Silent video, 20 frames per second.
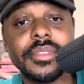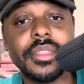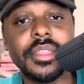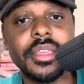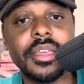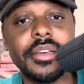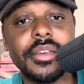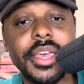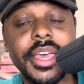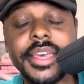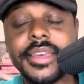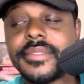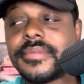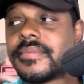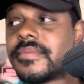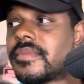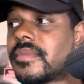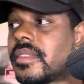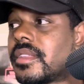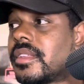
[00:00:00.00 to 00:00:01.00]
Okay?
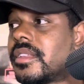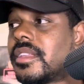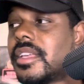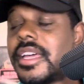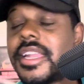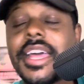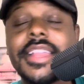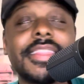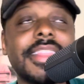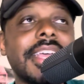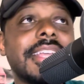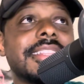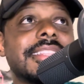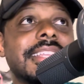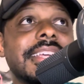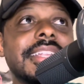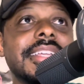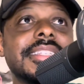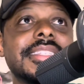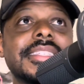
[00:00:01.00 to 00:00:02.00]
And I think
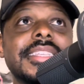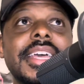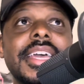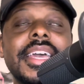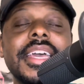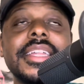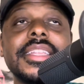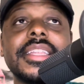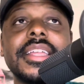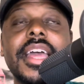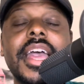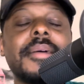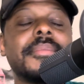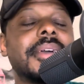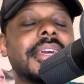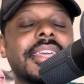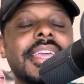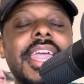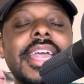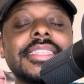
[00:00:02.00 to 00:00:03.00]

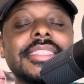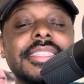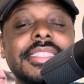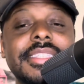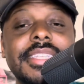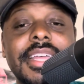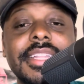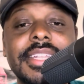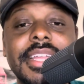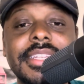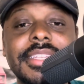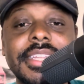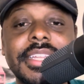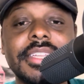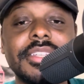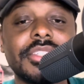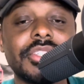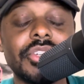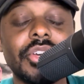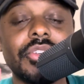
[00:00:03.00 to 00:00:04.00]
Cassie said that Diddy
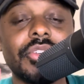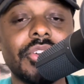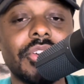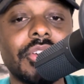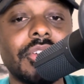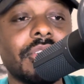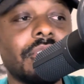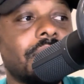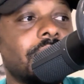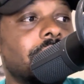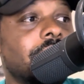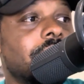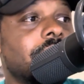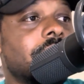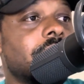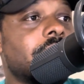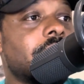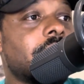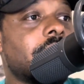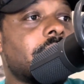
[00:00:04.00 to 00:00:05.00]
showed her
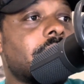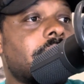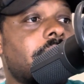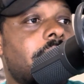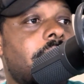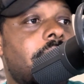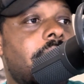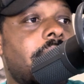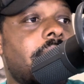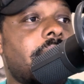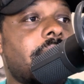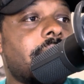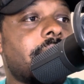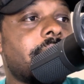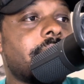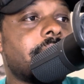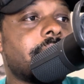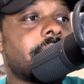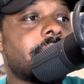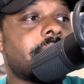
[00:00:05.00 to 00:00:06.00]

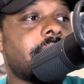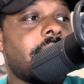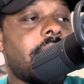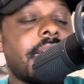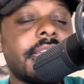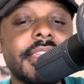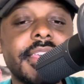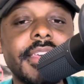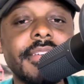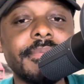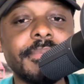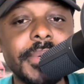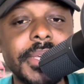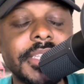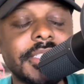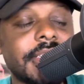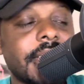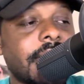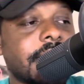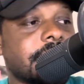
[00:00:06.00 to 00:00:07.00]
how to give
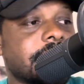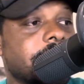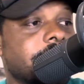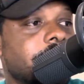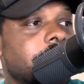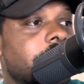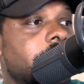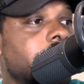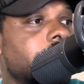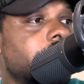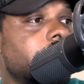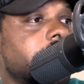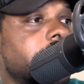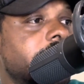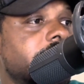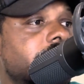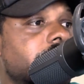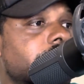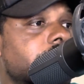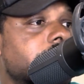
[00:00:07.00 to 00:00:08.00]
BJs and
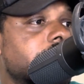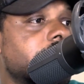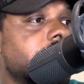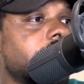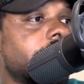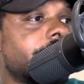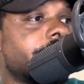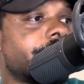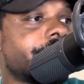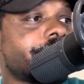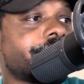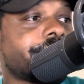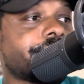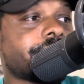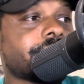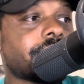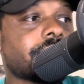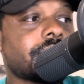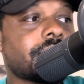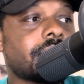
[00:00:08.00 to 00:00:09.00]
fellatio and stuff.
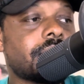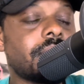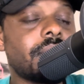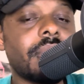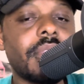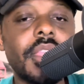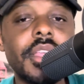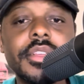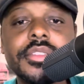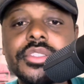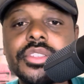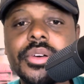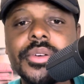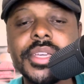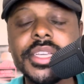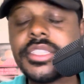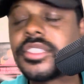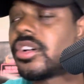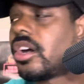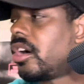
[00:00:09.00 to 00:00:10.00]
So
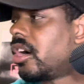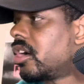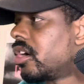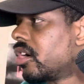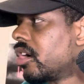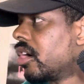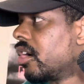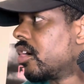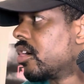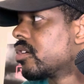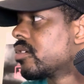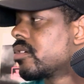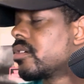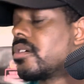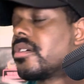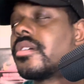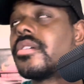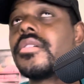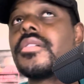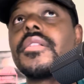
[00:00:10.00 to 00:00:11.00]
he taught her
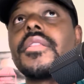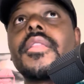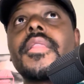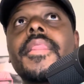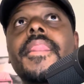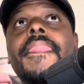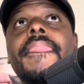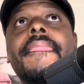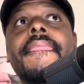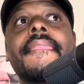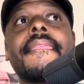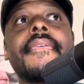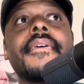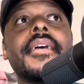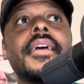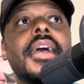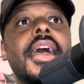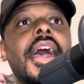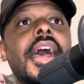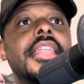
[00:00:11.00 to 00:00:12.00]

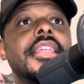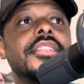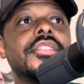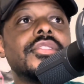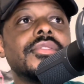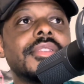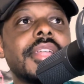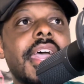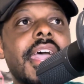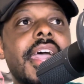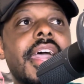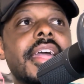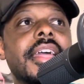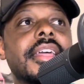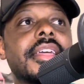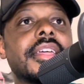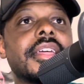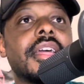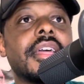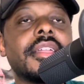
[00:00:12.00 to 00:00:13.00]
how to do
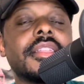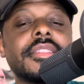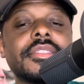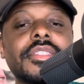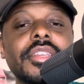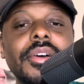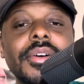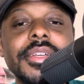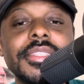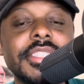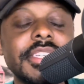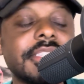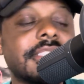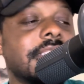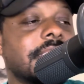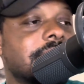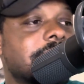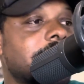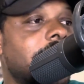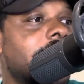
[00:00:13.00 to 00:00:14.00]
that. So it just
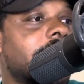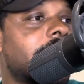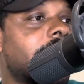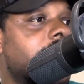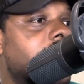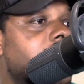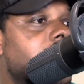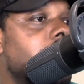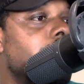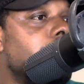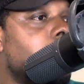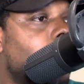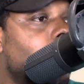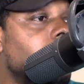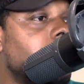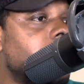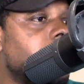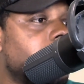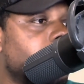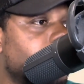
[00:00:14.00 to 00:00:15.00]
looks like he
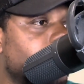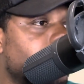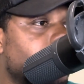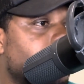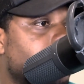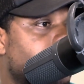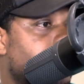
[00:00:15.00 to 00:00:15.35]
molded her.